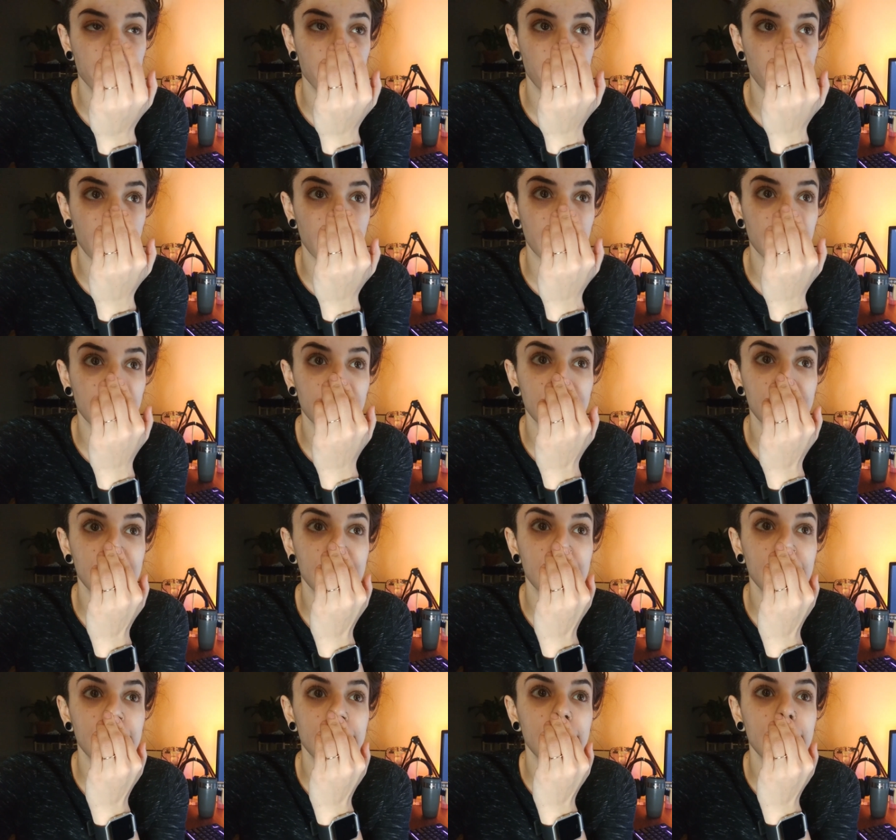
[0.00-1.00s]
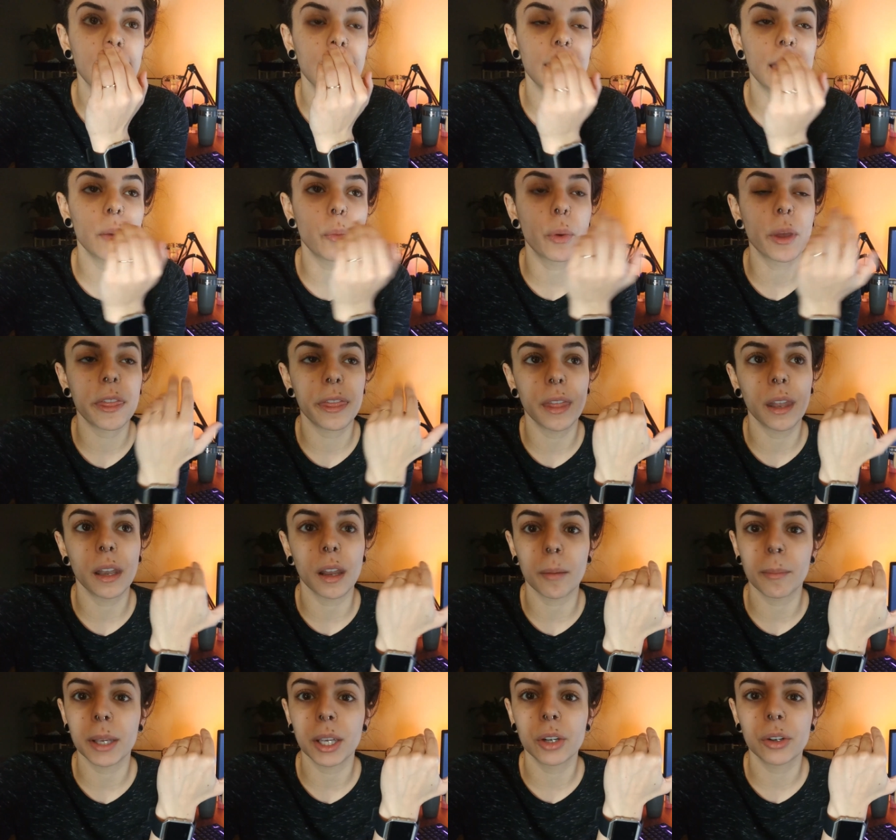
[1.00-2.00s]
But with the
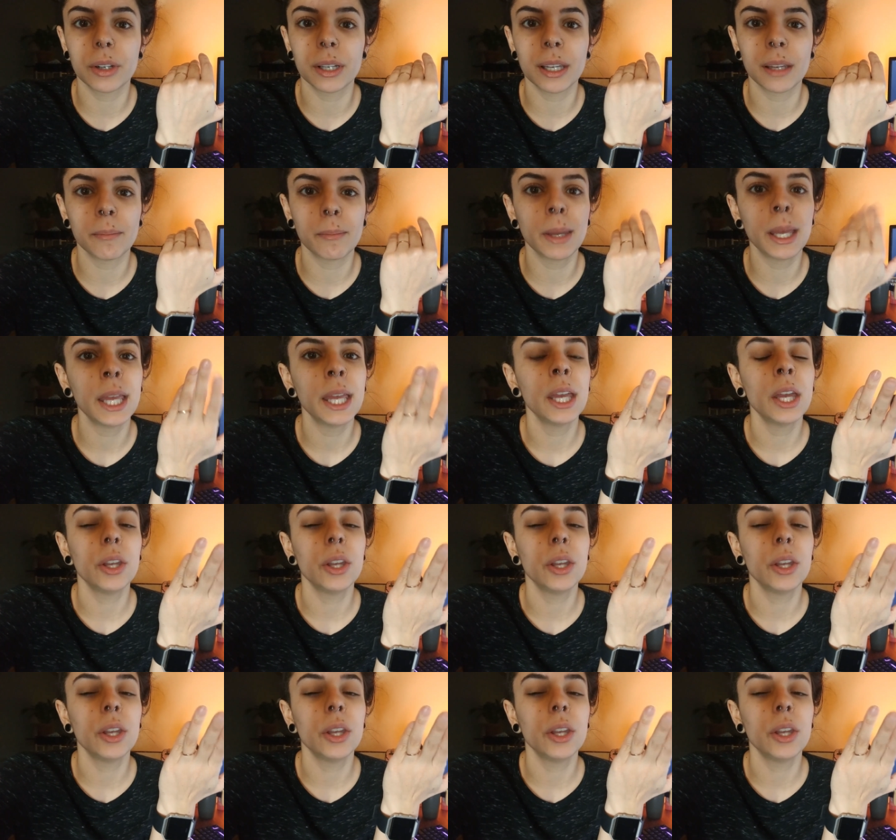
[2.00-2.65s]
numbing cream,